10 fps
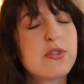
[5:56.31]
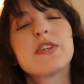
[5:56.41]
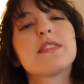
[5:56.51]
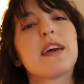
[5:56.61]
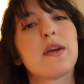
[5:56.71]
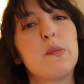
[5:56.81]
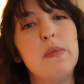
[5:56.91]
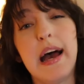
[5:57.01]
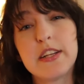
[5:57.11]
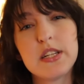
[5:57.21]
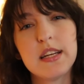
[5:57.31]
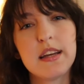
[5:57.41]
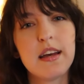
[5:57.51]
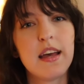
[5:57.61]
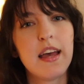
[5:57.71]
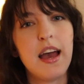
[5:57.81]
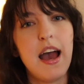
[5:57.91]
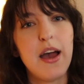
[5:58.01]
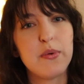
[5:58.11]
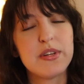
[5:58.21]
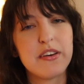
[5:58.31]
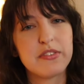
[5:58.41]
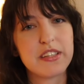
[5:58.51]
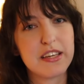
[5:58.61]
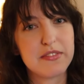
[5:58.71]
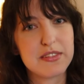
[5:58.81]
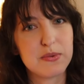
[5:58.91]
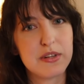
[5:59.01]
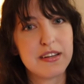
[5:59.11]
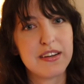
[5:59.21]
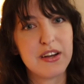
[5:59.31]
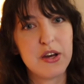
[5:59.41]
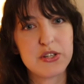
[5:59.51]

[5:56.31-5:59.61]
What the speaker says: just like magic, I would definitely give this one a